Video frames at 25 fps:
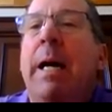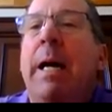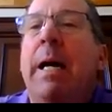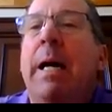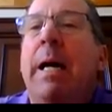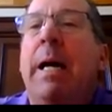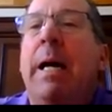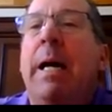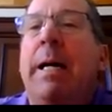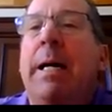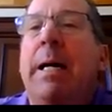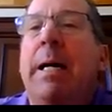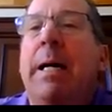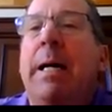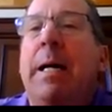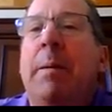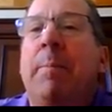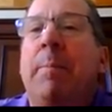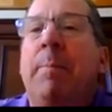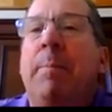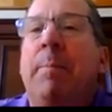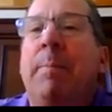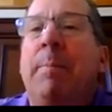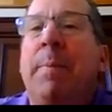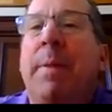
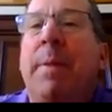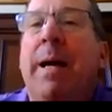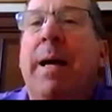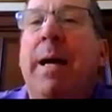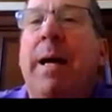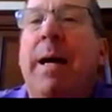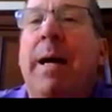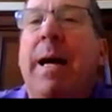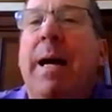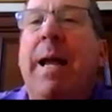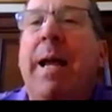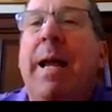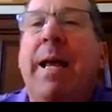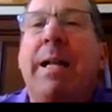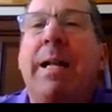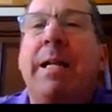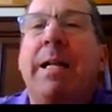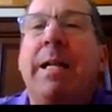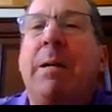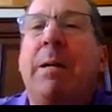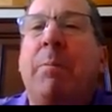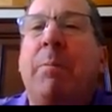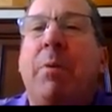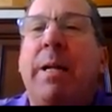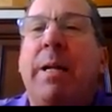I had an
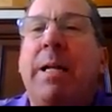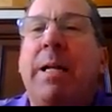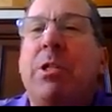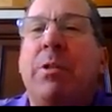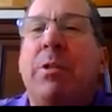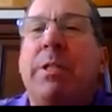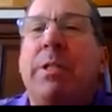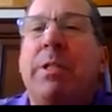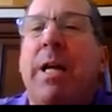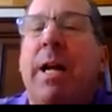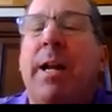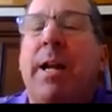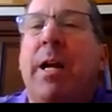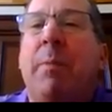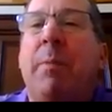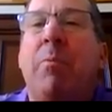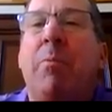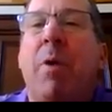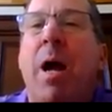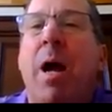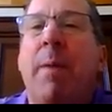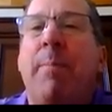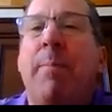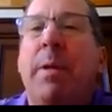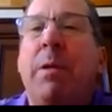appraisal done on our
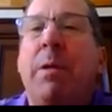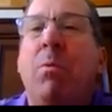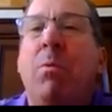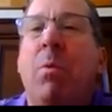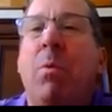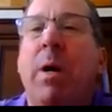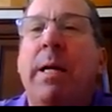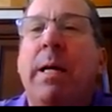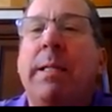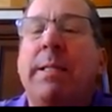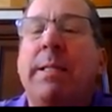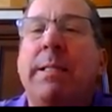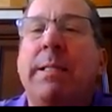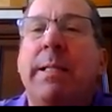property once,